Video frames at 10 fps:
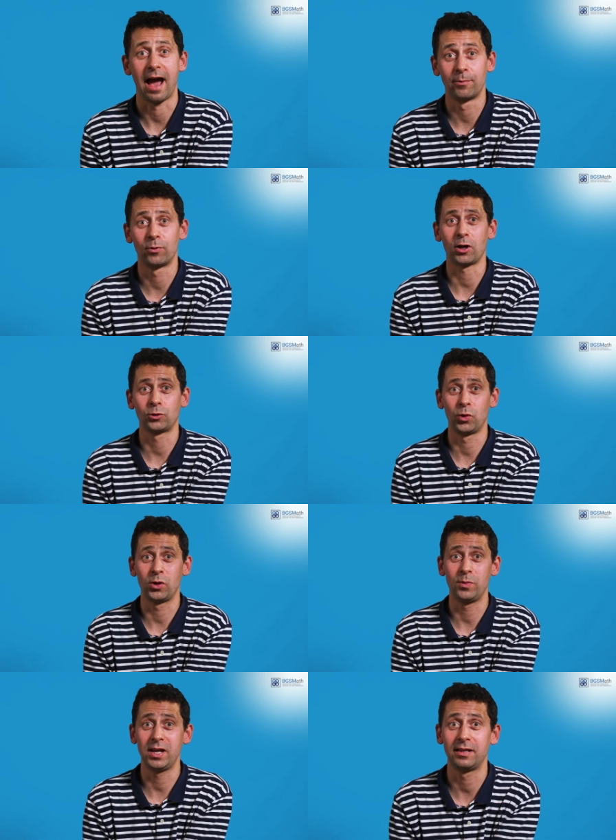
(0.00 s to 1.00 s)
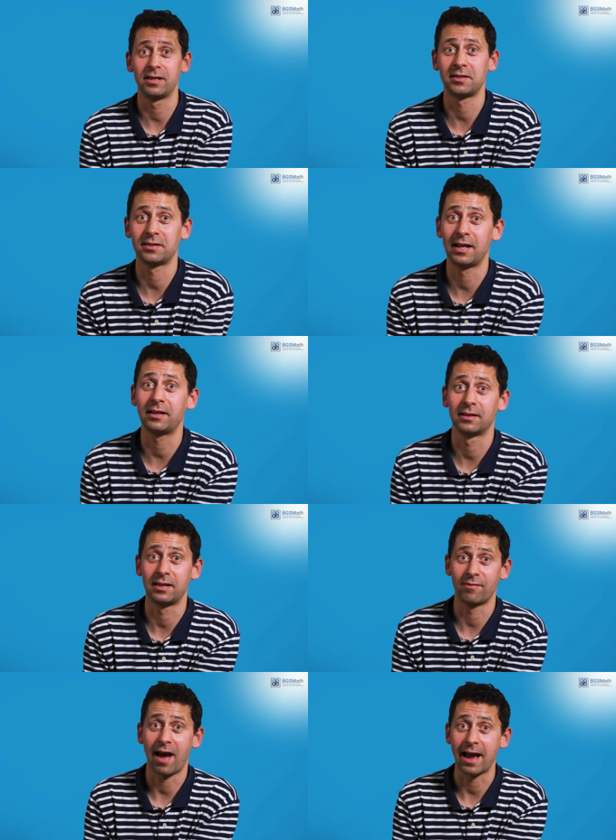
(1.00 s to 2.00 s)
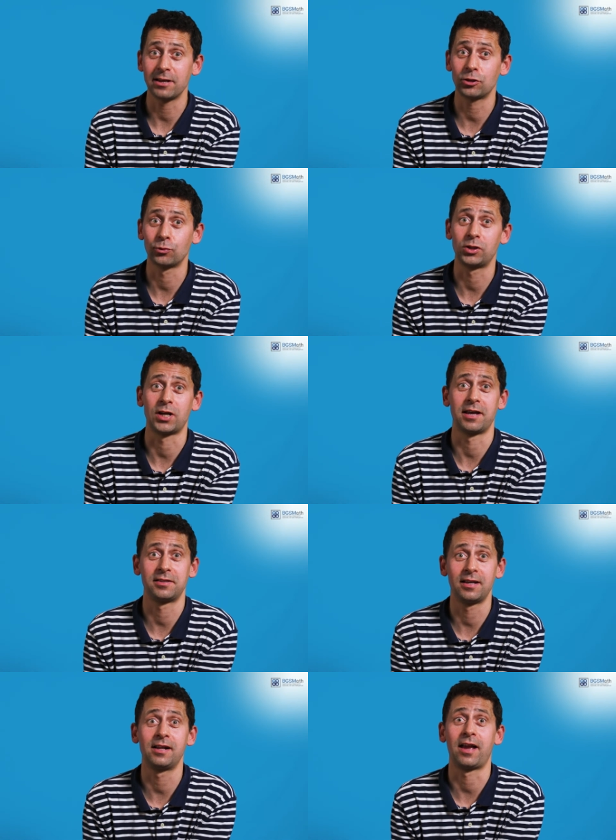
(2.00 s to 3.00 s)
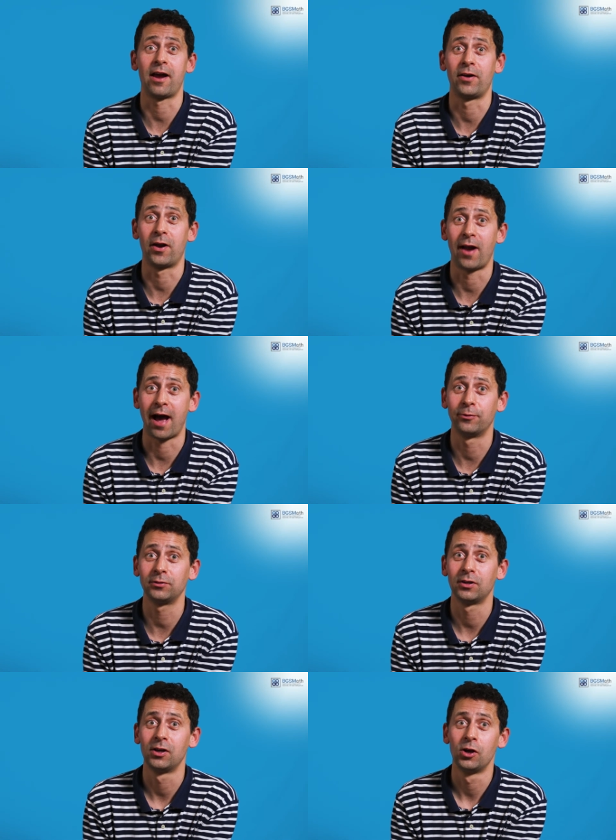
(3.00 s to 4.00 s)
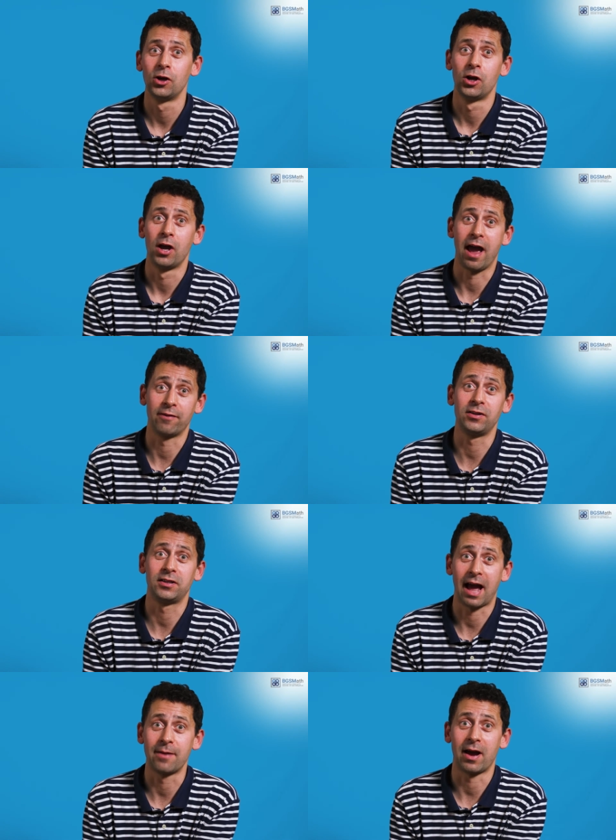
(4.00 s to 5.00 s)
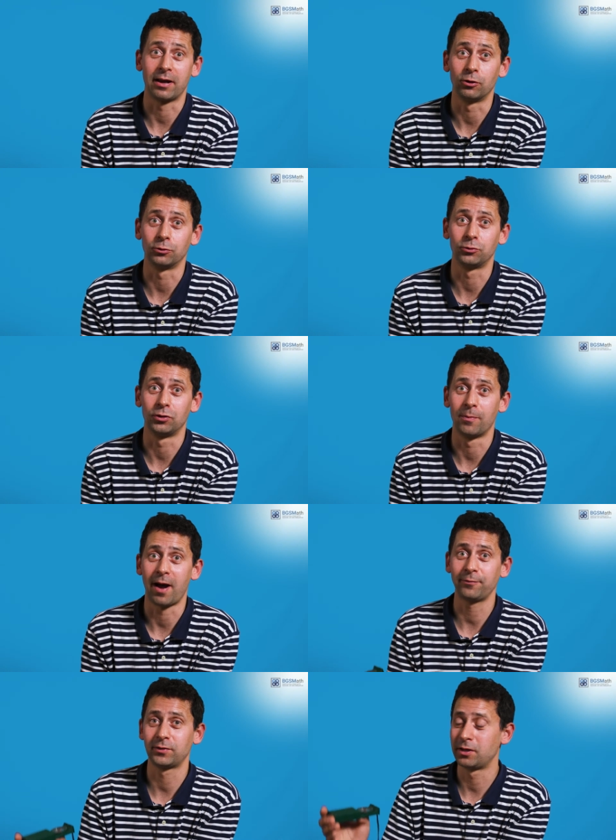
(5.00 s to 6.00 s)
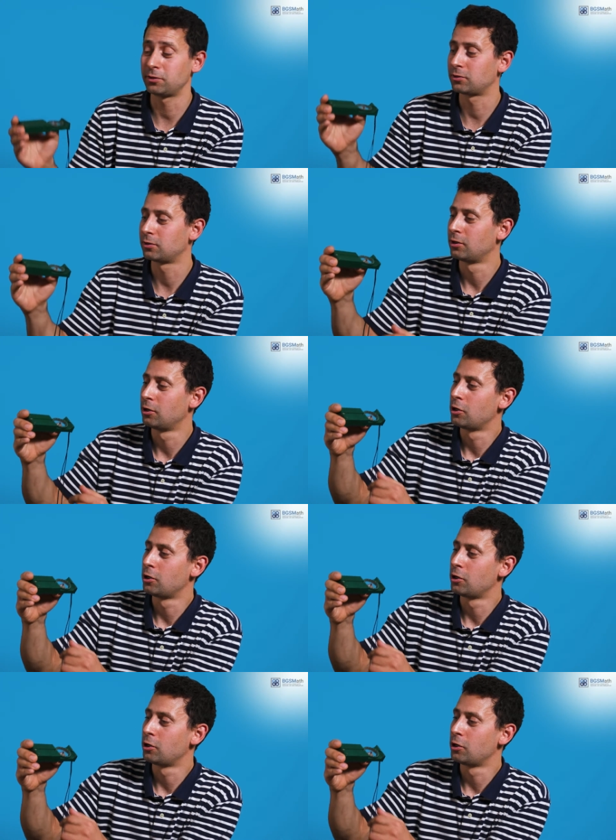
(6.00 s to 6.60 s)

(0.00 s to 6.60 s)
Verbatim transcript: I brought with me this little device, which I still carry around every time I go to the mountains.